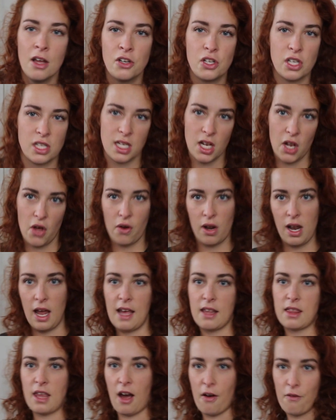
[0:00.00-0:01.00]
just look
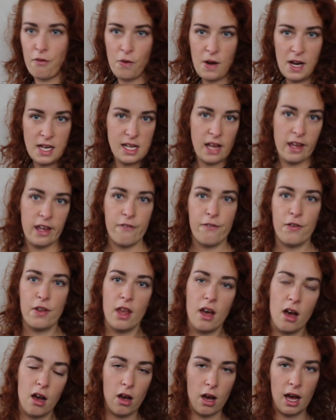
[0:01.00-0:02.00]
like they're ready for
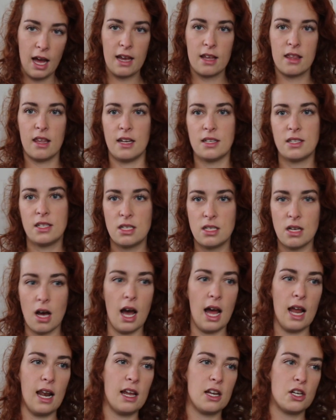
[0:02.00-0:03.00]
the hike, they're
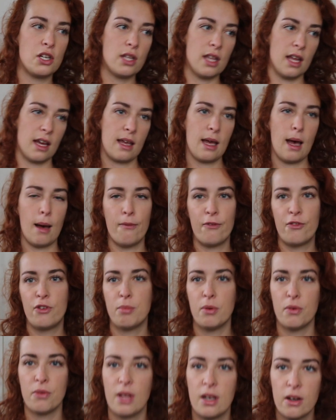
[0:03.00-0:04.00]
stylish, they're
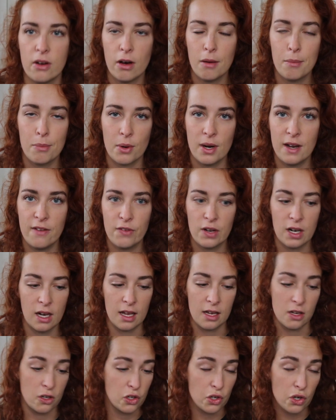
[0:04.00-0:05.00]
comfortable, they're not breathing
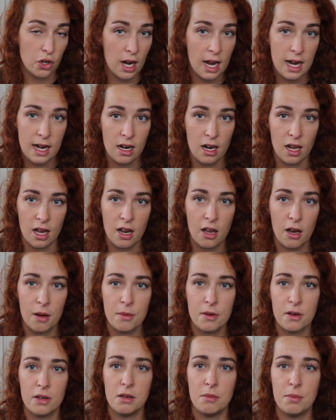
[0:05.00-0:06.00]
like a train like
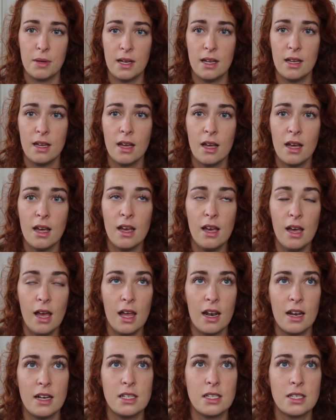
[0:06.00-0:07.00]
I'm going to be,
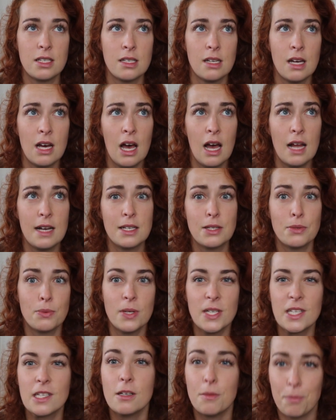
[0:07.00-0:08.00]
and I just
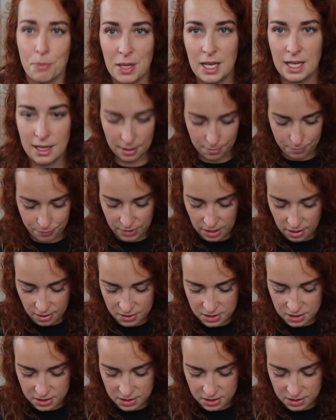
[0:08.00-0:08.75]
wanted to be them.